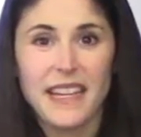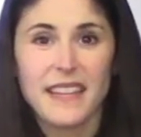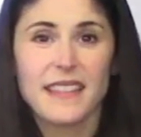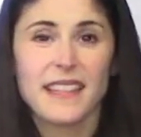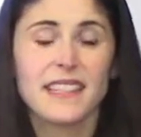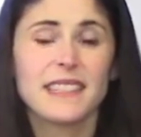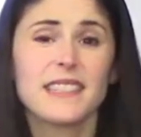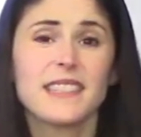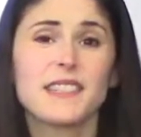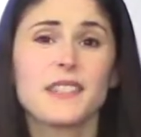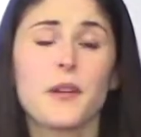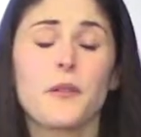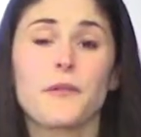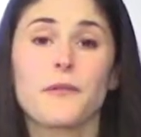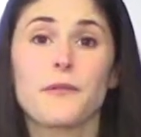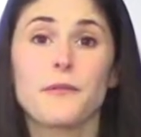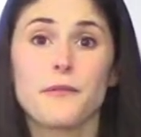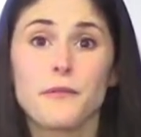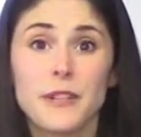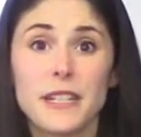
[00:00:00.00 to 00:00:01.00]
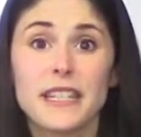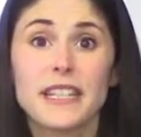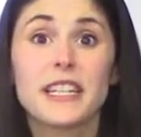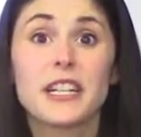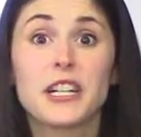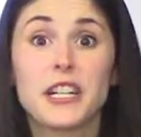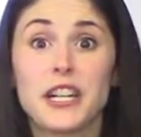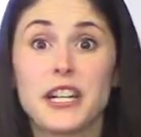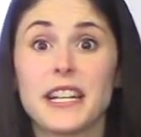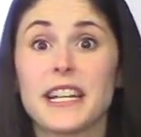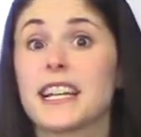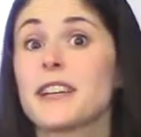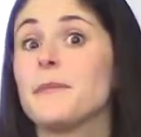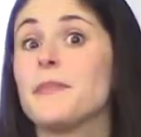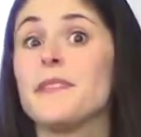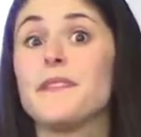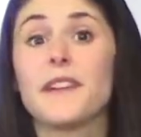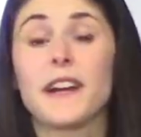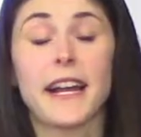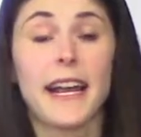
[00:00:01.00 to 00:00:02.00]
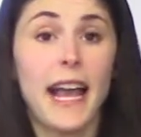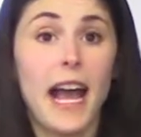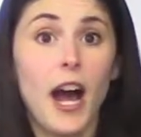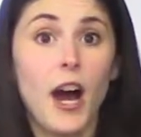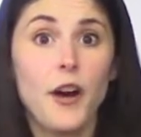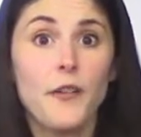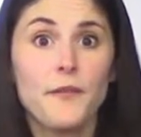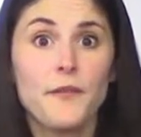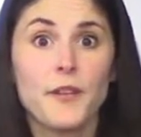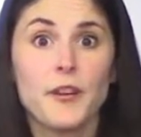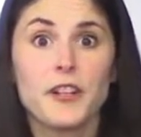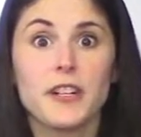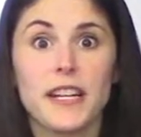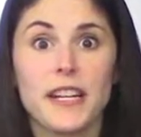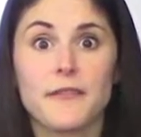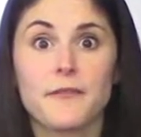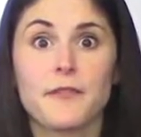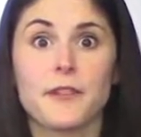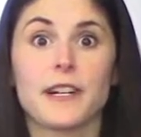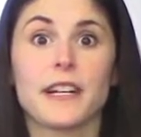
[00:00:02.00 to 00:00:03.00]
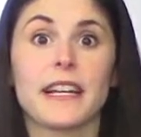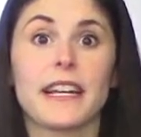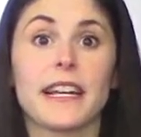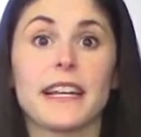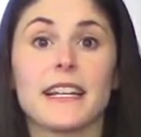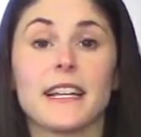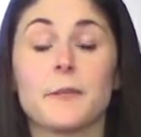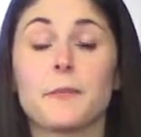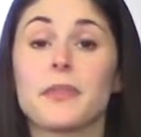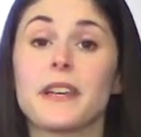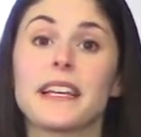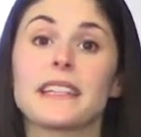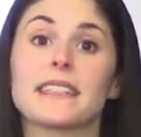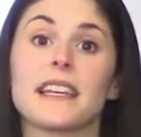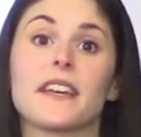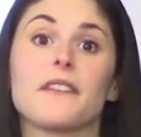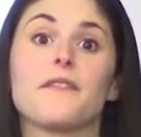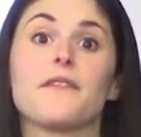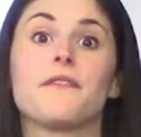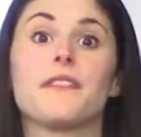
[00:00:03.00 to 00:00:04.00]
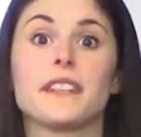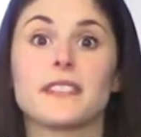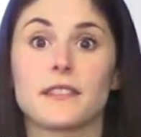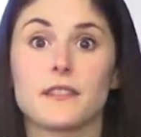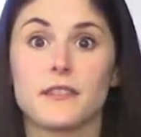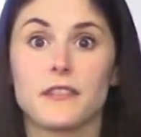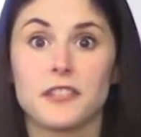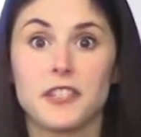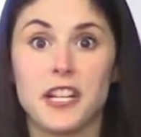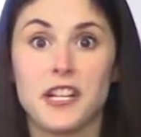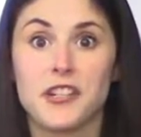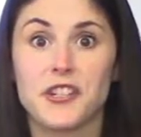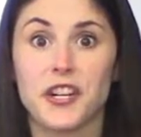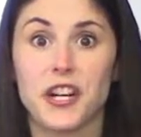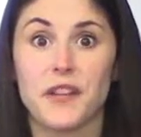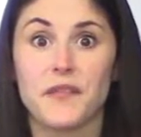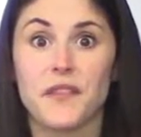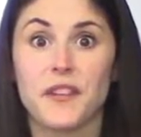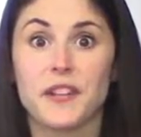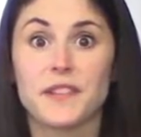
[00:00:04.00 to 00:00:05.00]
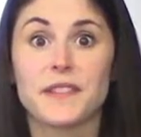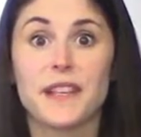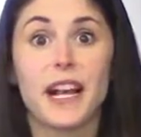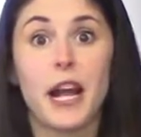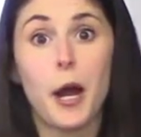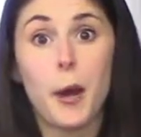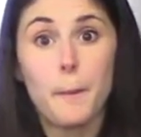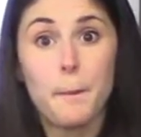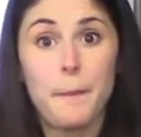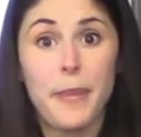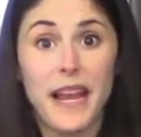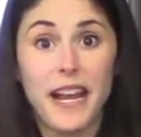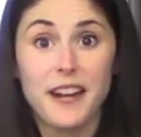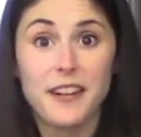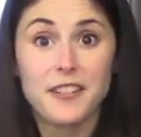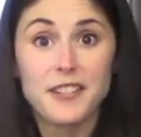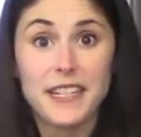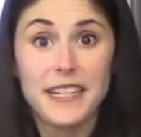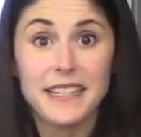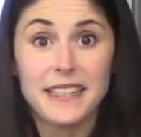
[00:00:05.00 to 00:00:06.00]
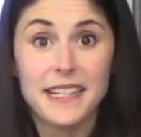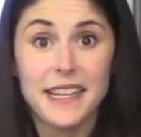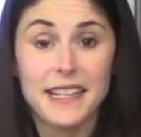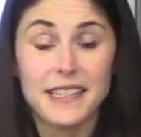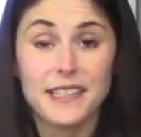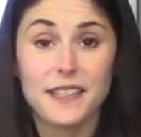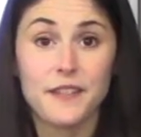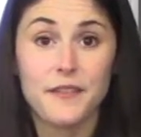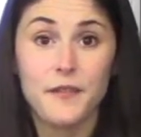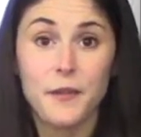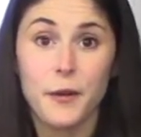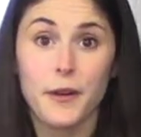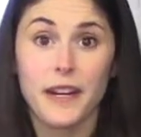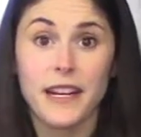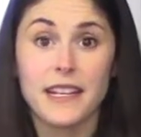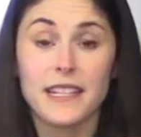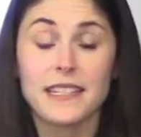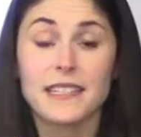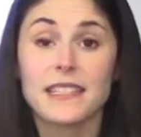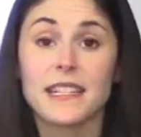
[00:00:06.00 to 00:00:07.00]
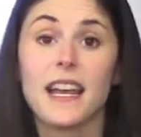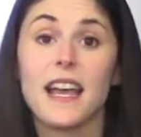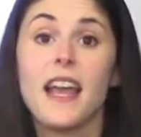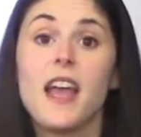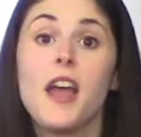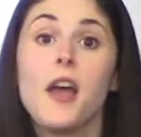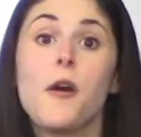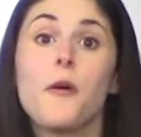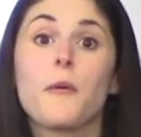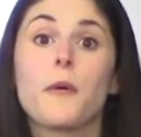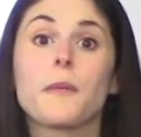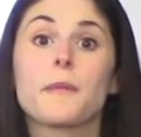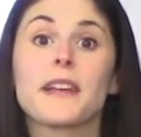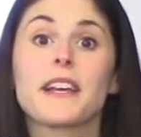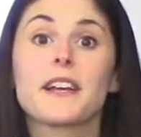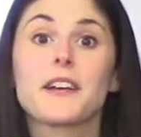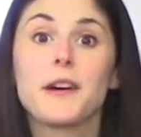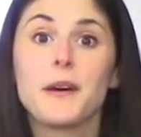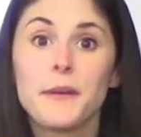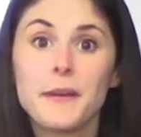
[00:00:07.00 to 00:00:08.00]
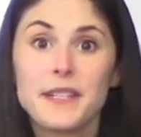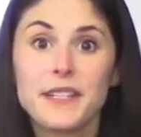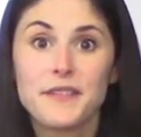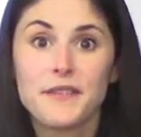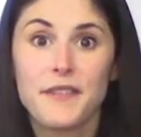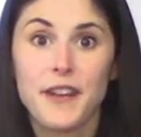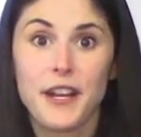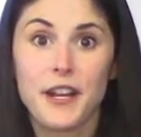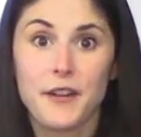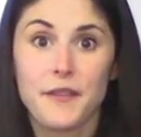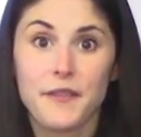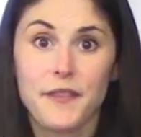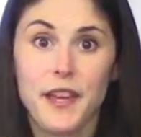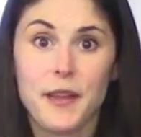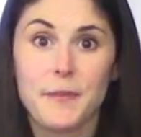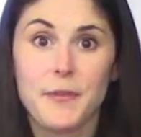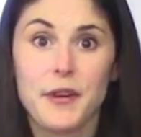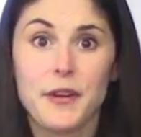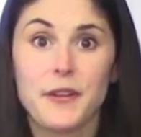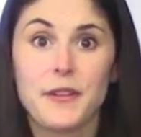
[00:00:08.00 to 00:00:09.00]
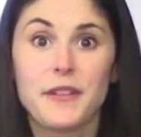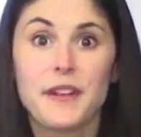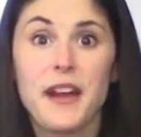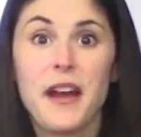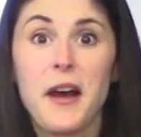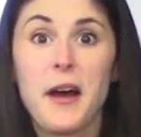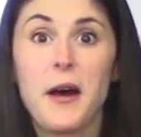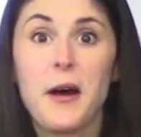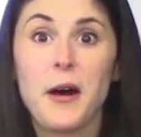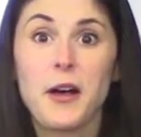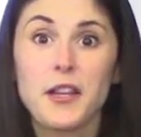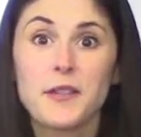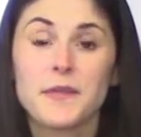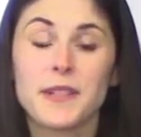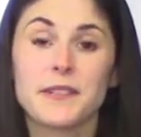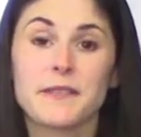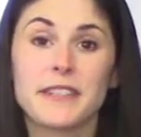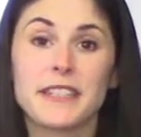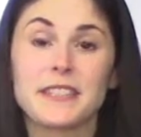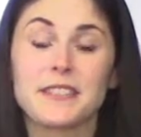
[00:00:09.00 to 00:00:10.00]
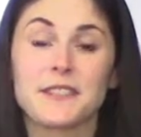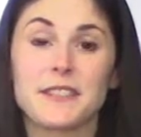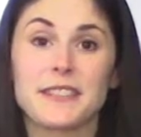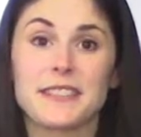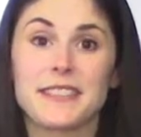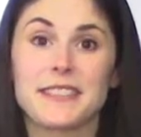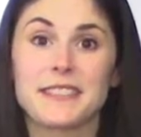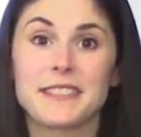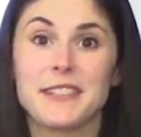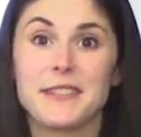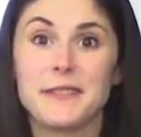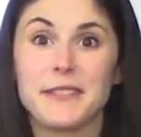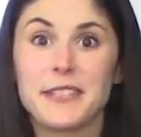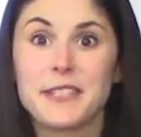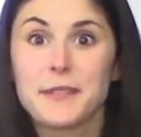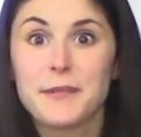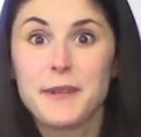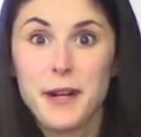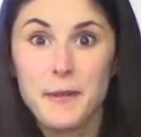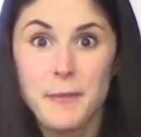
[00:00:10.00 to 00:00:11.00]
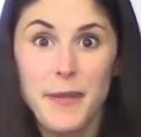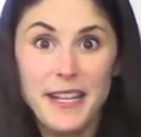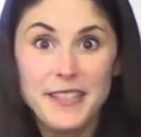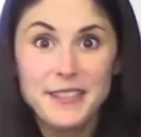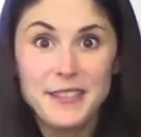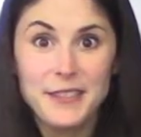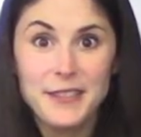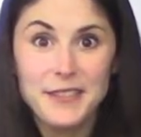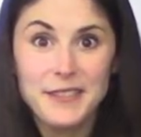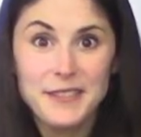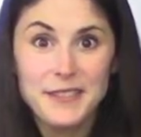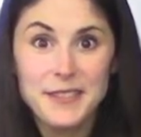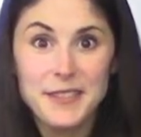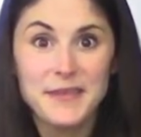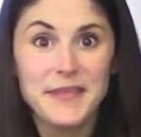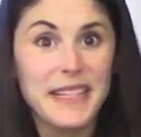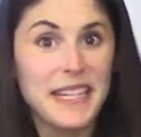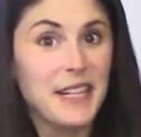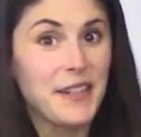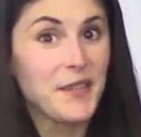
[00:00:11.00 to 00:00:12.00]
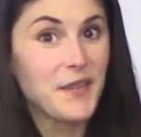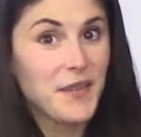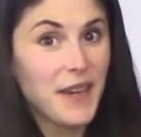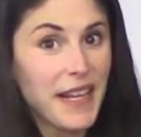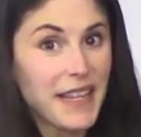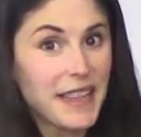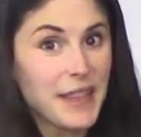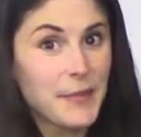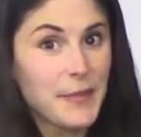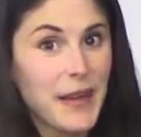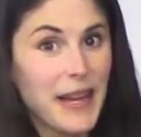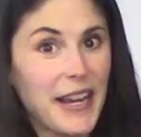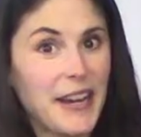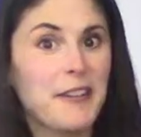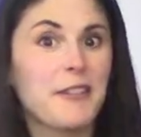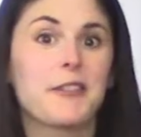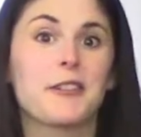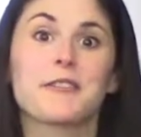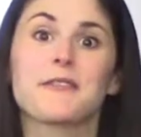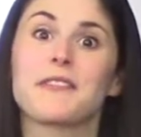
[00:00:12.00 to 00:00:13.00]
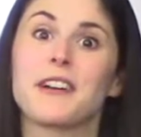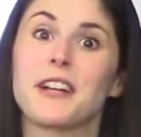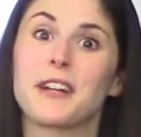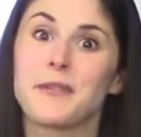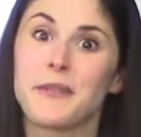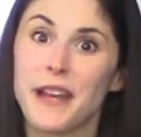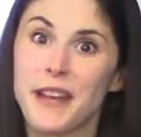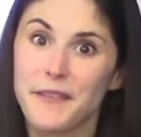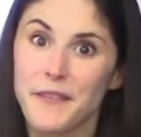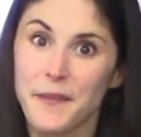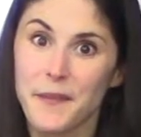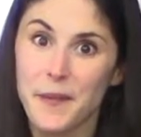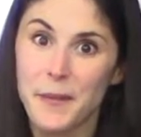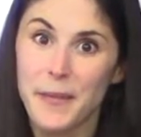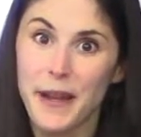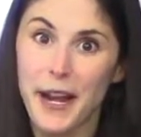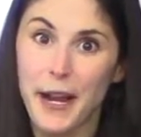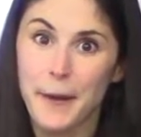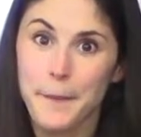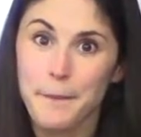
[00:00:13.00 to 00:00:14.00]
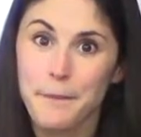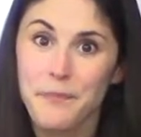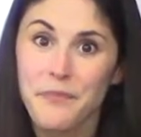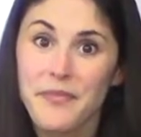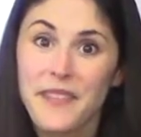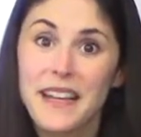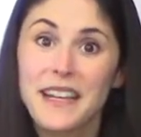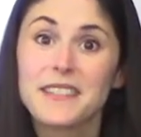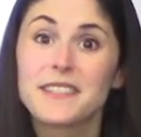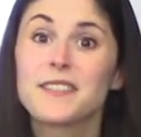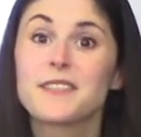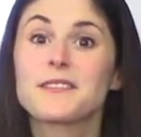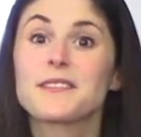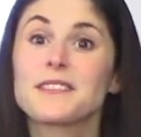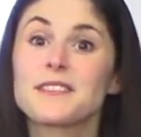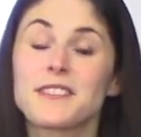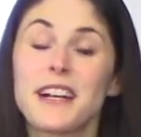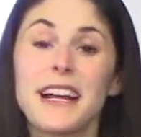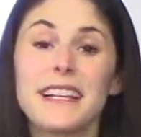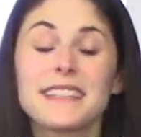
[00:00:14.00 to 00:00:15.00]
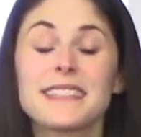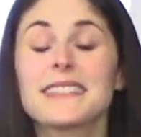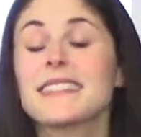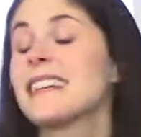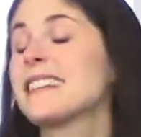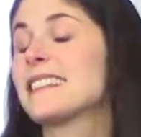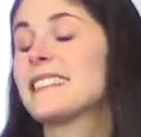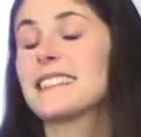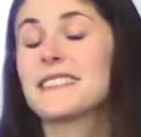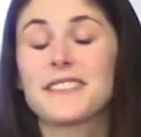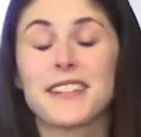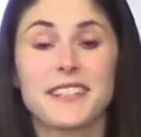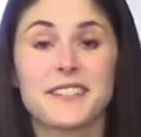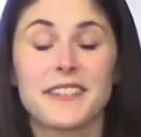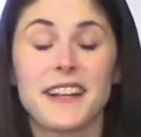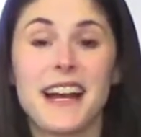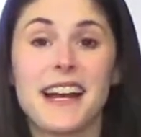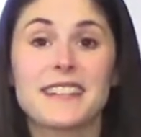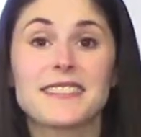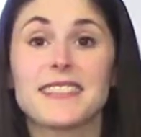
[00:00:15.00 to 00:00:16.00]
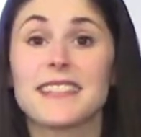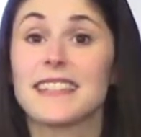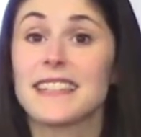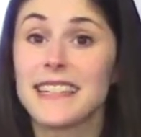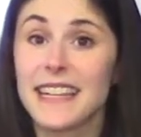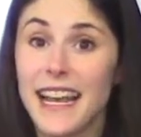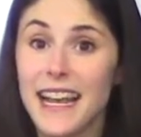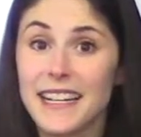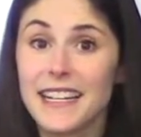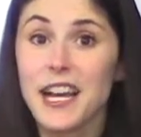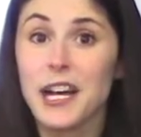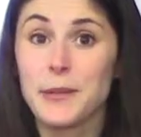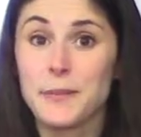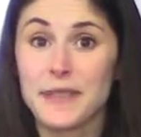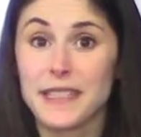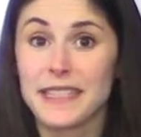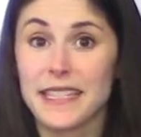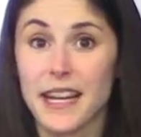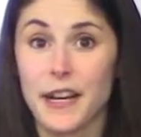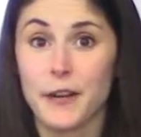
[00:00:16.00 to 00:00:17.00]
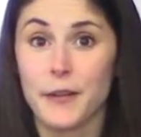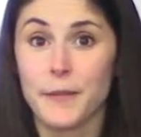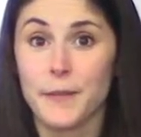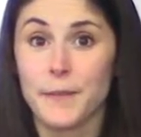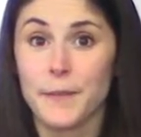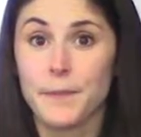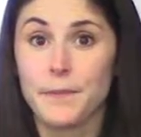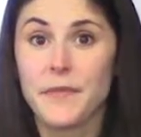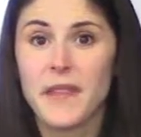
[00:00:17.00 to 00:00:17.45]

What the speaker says: This is really good and can be very helpful if we're in a place of physical danger. If there's like a bear chasing us in a forest, when we go into fight or flight mode, all of our resources go into our muscles so we can fight the bear or run away from the bear. So stress and the stress reaction can help us out.